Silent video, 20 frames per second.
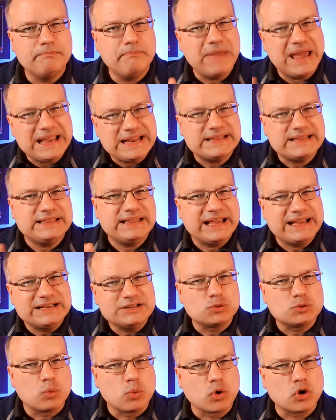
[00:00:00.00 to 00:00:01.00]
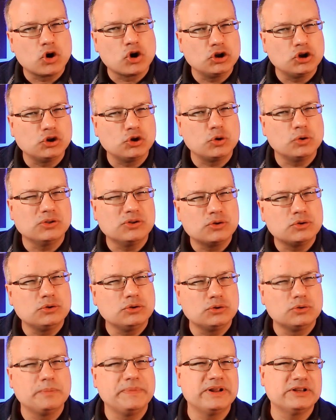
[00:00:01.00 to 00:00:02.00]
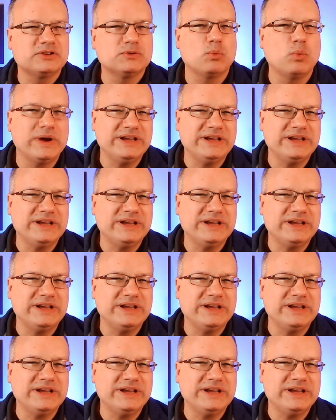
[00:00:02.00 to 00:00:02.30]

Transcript: made things work a little bit